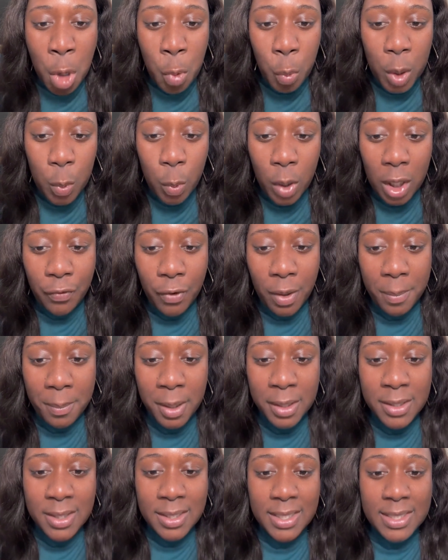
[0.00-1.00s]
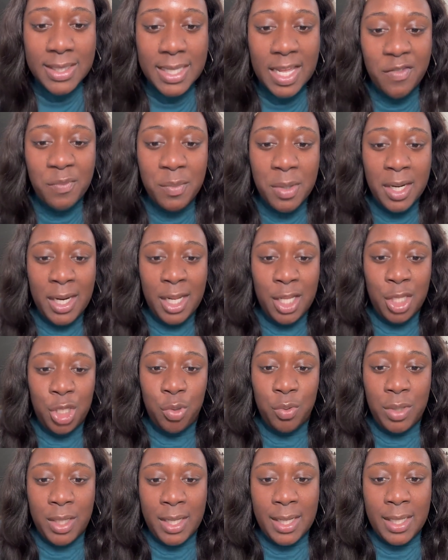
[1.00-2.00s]
We worked for months to save money.
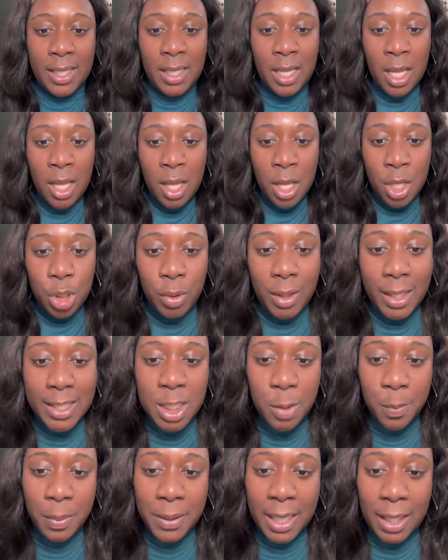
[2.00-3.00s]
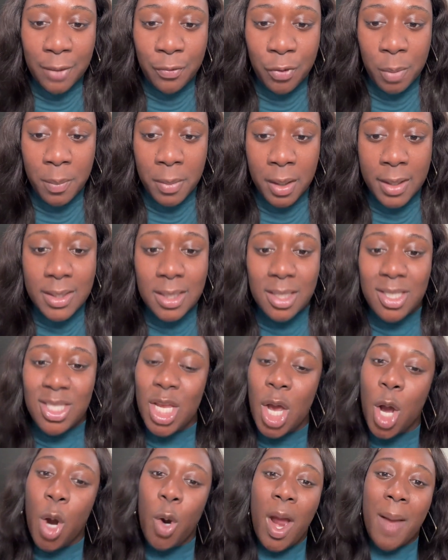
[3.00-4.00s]
You need to plan for months.
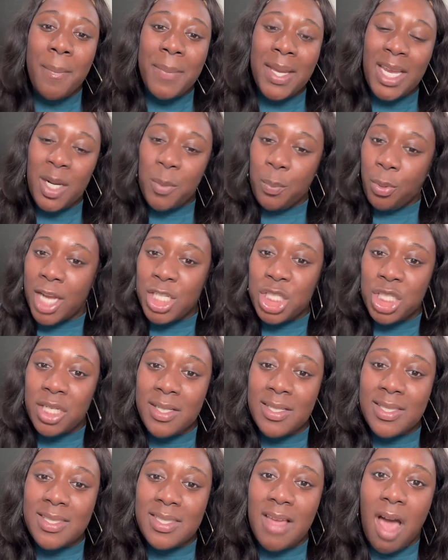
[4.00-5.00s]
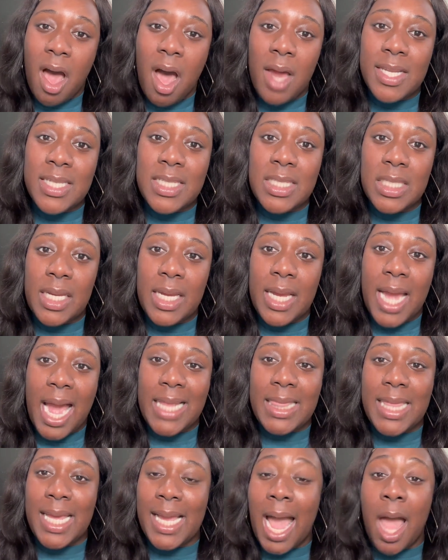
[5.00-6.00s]
So, I mean, Precious, honestly,
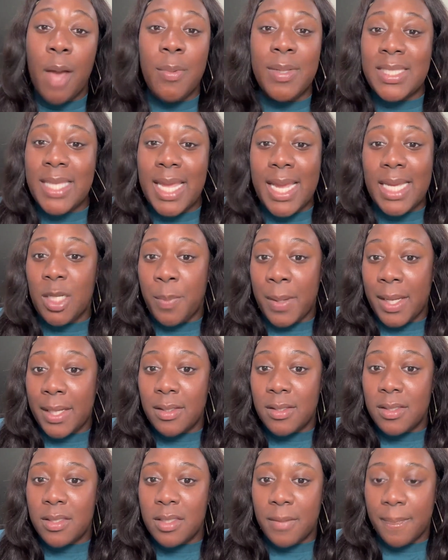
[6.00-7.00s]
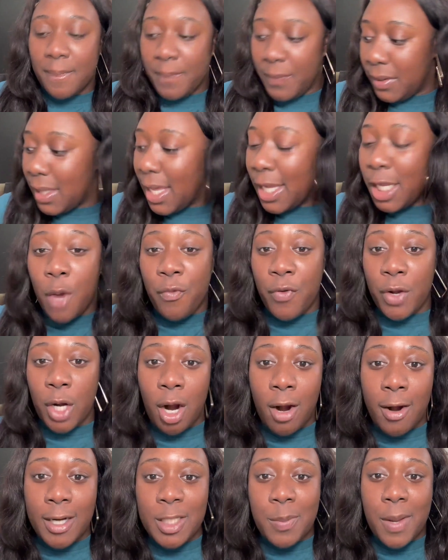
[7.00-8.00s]
I would say it depends. Thank y'all for
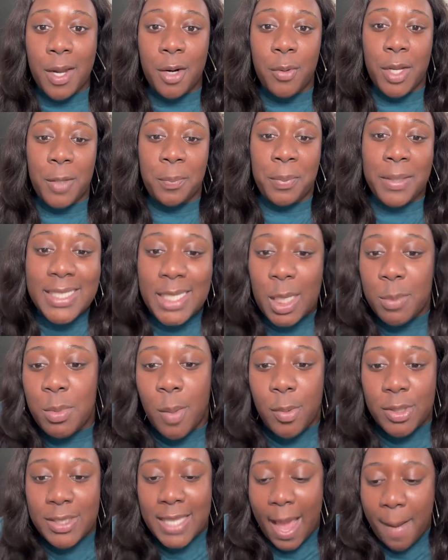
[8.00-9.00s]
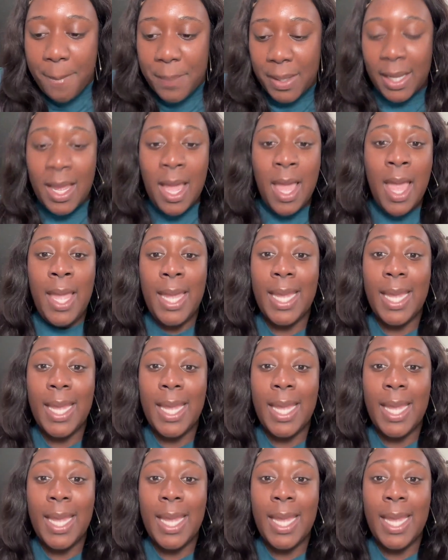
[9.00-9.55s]
the hearts, by the way. Please keep double tapping.